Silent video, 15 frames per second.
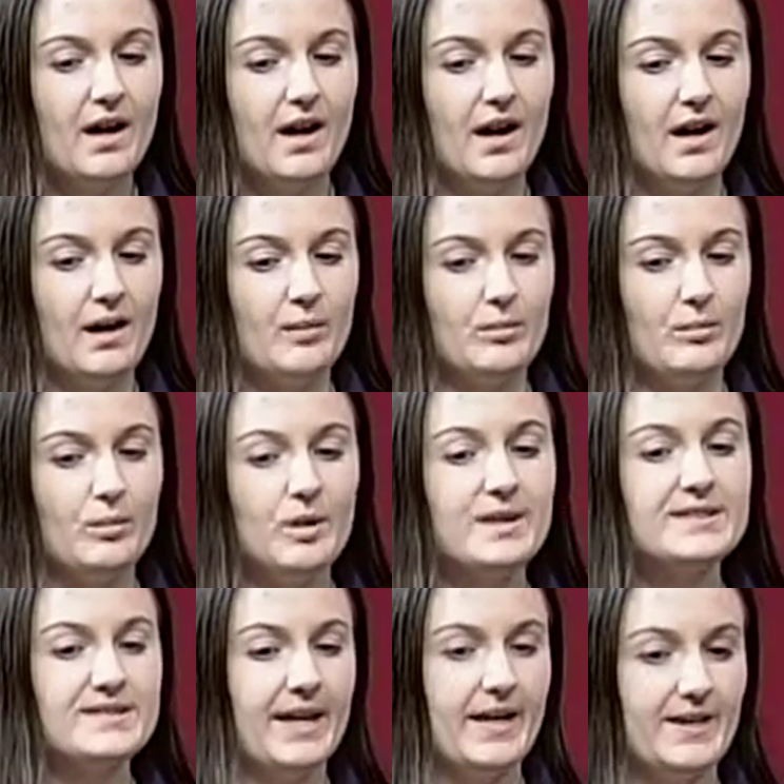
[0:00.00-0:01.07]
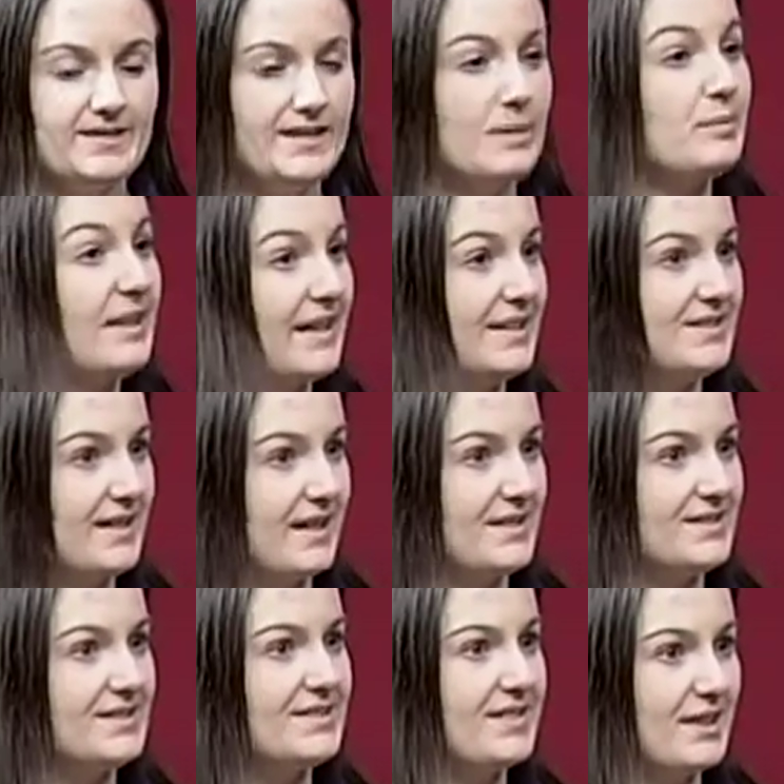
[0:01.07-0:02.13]
Well, the SANE exam, like I said,
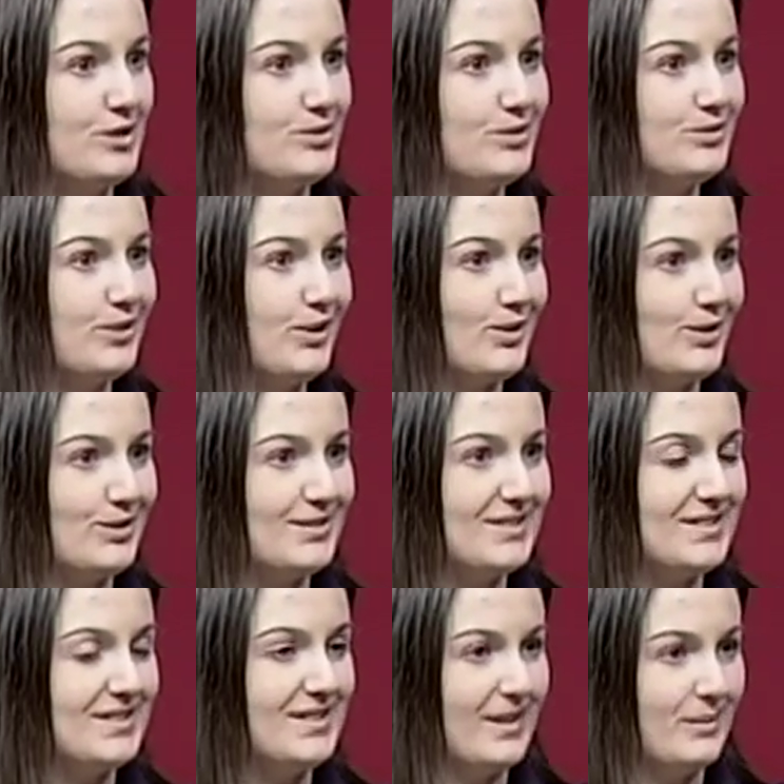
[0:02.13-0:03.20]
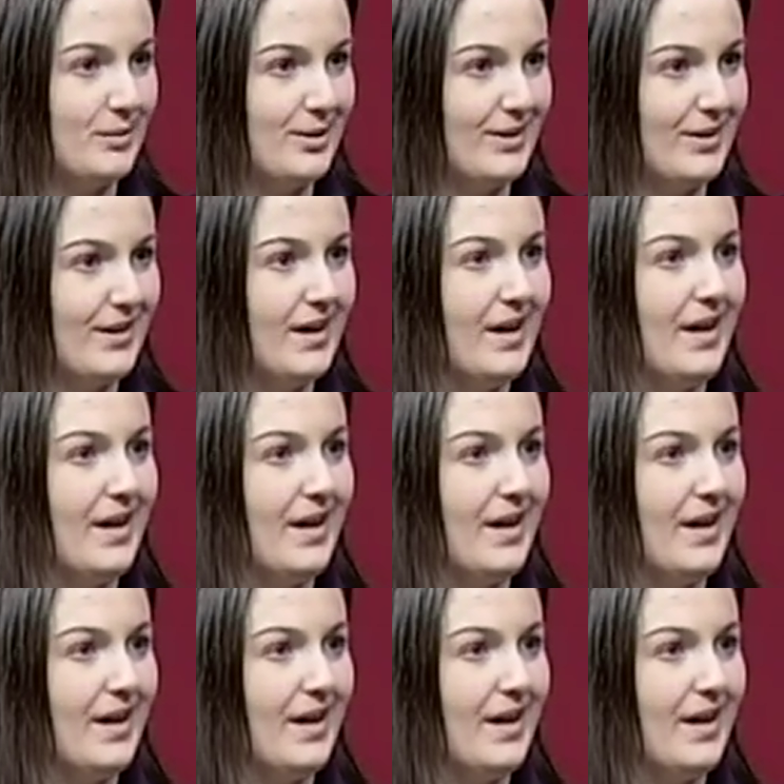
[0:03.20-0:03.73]
it's the Sexual Assault Nurse Examiner,